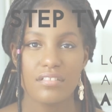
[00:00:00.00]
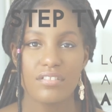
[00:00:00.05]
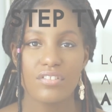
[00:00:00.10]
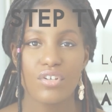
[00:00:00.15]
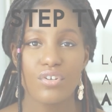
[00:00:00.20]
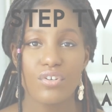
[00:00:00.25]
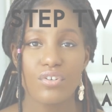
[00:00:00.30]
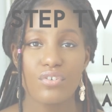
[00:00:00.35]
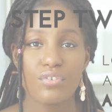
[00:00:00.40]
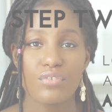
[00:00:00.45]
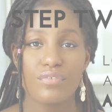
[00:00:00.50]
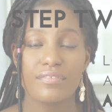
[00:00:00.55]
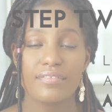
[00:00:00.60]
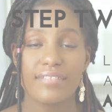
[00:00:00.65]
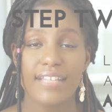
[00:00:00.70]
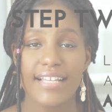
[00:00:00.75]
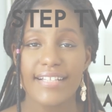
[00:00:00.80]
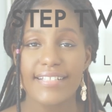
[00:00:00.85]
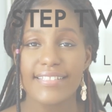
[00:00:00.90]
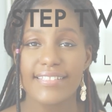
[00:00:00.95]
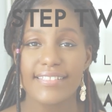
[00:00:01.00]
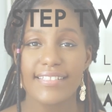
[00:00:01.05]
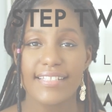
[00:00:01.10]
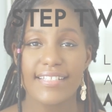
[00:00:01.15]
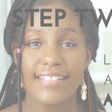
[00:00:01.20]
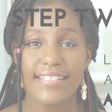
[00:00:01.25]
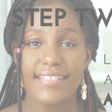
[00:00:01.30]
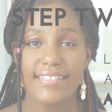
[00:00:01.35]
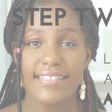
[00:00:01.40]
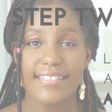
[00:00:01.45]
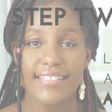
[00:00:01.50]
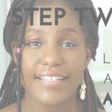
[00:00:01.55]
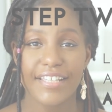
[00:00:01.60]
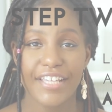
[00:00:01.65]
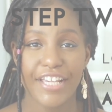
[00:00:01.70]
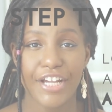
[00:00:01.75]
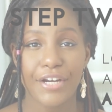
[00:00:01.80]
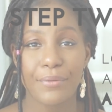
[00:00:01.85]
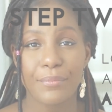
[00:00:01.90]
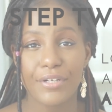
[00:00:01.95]
So next is
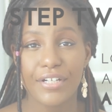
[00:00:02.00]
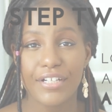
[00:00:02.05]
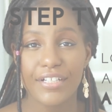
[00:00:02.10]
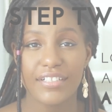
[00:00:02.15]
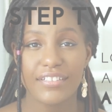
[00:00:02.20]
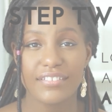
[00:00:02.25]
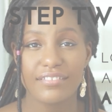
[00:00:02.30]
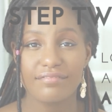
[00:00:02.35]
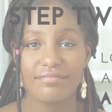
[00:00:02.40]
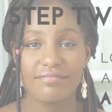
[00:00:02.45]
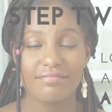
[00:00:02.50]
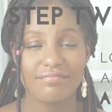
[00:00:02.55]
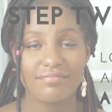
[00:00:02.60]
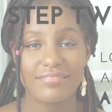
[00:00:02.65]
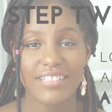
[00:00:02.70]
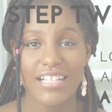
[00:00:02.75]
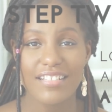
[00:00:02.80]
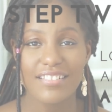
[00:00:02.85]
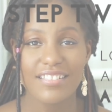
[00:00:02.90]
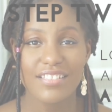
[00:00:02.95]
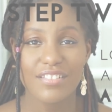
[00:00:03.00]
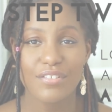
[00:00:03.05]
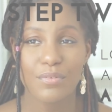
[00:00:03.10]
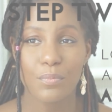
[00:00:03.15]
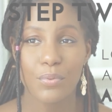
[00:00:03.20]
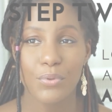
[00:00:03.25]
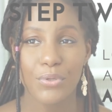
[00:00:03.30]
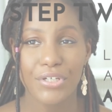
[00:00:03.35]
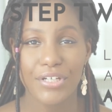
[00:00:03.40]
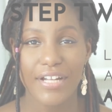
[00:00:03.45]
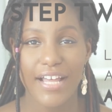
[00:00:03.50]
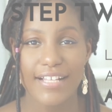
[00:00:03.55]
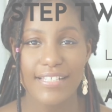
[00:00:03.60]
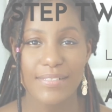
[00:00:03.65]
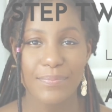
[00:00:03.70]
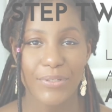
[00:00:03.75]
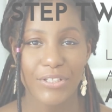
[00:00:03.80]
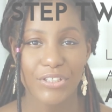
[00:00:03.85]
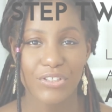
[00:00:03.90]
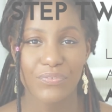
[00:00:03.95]
the camera. That's an important
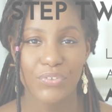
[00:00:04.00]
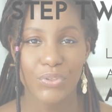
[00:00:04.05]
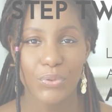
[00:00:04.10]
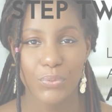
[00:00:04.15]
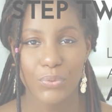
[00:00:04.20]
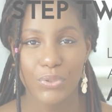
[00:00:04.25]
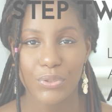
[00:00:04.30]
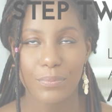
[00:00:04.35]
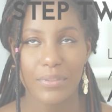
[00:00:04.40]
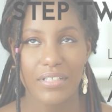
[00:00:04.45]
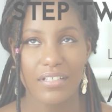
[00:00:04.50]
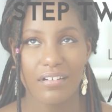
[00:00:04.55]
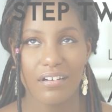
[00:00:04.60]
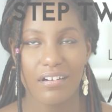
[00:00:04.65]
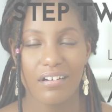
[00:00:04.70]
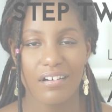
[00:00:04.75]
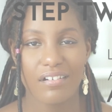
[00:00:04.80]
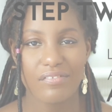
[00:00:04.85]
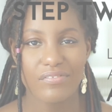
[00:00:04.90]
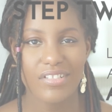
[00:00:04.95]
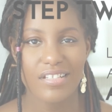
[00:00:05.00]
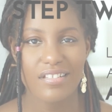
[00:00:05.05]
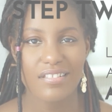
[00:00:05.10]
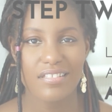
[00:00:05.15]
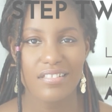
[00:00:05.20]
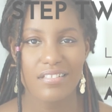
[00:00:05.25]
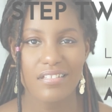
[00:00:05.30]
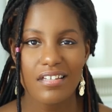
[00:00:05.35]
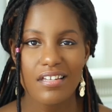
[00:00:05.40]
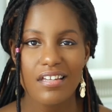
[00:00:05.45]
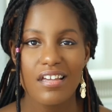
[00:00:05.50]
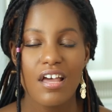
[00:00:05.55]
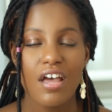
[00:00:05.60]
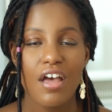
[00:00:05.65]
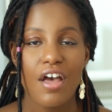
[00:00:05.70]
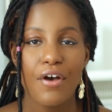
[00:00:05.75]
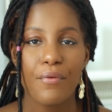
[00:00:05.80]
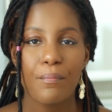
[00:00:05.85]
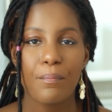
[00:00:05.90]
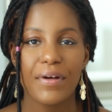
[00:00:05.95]
aspect of equipment, obviously,
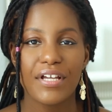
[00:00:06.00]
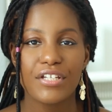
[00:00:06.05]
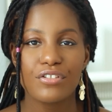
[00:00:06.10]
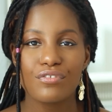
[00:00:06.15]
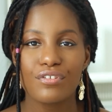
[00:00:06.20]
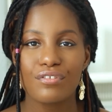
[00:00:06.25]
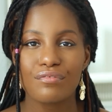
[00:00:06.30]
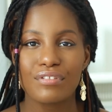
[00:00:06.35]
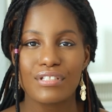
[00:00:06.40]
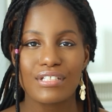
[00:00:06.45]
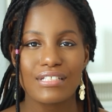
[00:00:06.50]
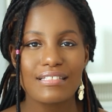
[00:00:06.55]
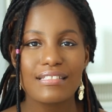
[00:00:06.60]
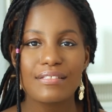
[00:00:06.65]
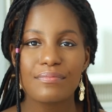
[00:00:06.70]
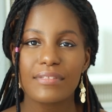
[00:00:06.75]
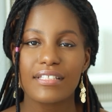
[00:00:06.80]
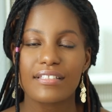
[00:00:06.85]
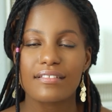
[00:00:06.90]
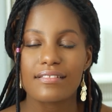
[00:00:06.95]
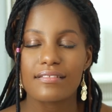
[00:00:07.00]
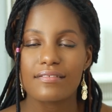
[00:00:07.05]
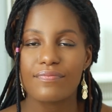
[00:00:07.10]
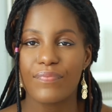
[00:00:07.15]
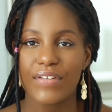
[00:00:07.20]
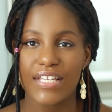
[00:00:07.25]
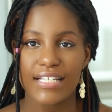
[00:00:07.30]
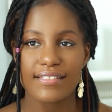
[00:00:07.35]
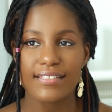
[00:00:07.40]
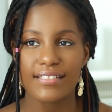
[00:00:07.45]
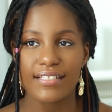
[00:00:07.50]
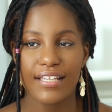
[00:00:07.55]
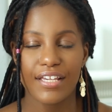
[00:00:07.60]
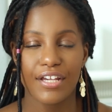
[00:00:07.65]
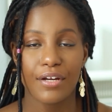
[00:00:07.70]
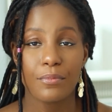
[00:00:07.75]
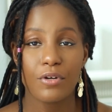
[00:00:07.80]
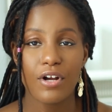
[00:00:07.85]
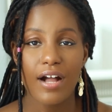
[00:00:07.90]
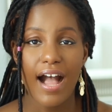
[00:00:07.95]
but you don't need some fancy
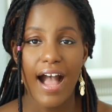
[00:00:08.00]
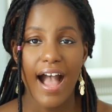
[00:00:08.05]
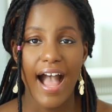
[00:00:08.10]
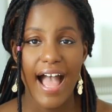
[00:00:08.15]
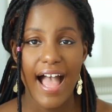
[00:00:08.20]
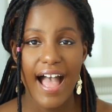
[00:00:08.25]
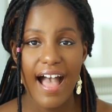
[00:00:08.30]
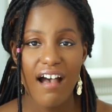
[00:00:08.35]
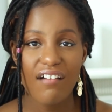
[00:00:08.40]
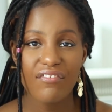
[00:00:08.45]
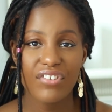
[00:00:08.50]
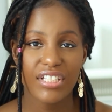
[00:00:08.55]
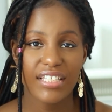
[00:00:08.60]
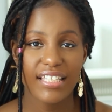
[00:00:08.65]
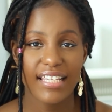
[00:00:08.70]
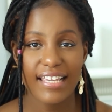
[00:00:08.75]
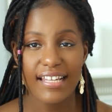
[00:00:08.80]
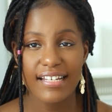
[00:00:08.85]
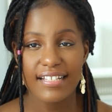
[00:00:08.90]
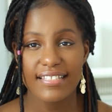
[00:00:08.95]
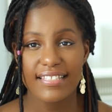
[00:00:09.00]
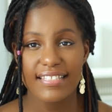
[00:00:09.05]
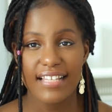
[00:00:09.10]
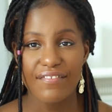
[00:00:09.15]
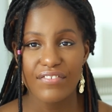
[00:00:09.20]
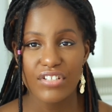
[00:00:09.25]
camera. I have a Canon